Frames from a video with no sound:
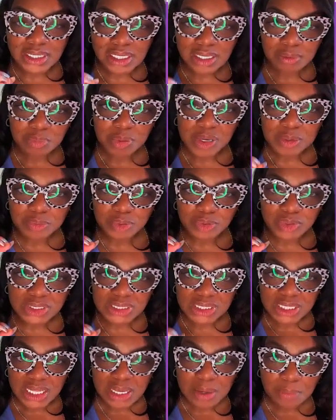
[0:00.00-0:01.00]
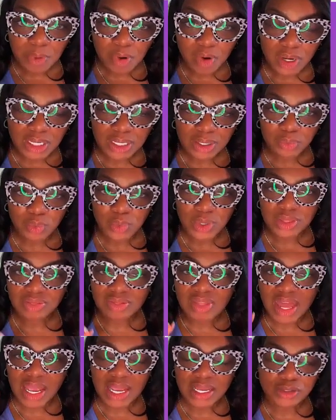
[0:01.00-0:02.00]
think people sleep on it
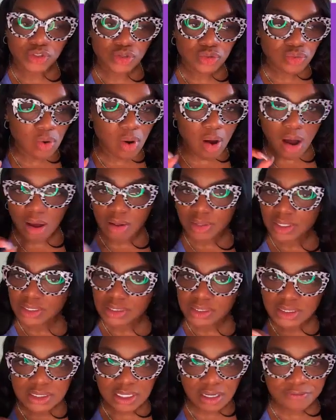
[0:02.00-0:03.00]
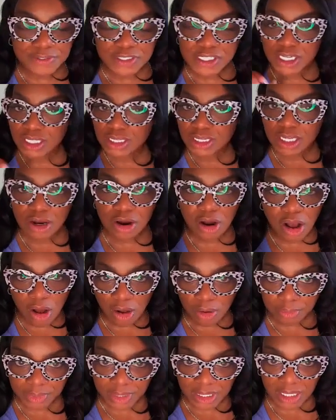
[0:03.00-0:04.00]
when they do all this stuff to get their
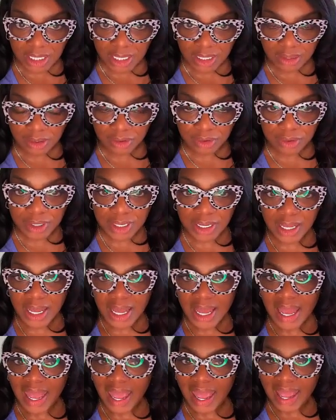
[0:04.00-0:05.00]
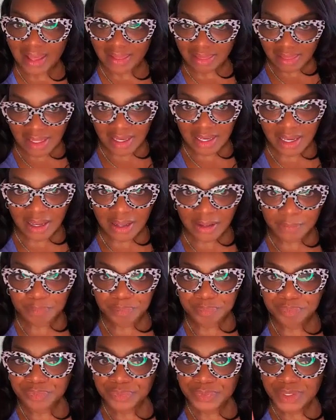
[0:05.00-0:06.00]
home together and
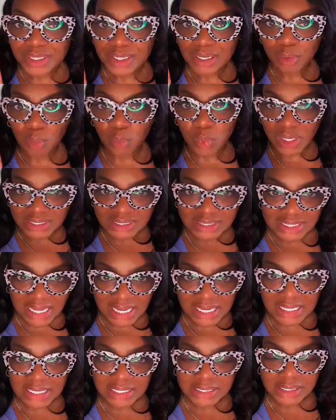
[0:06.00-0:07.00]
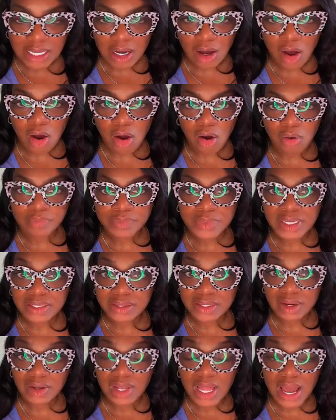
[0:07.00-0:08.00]
then once they get the home,
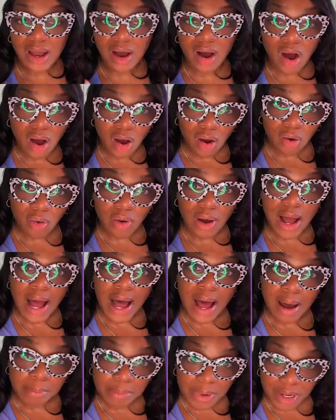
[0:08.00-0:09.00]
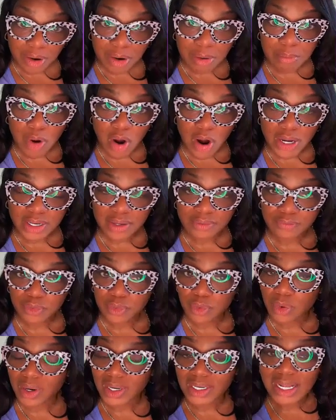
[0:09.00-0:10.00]
then they're like, "Oh, I better market
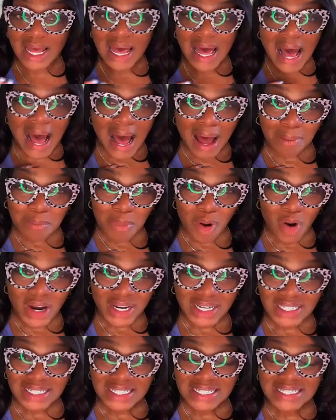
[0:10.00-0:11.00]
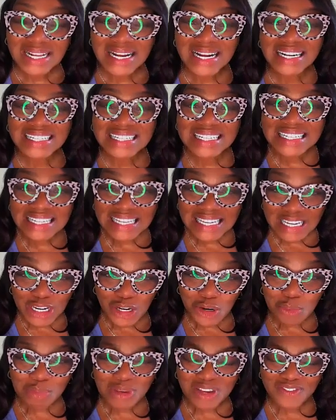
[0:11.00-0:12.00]
for it." I marketed a
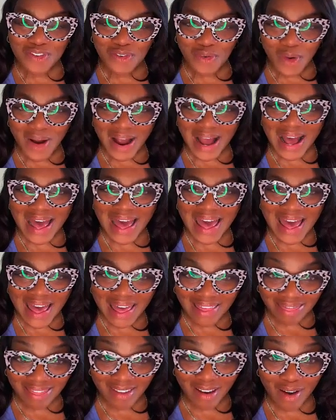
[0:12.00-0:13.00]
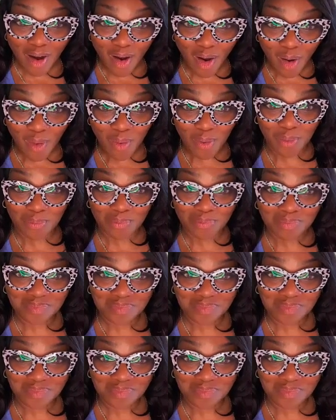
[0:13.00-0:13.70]
year before I had the home.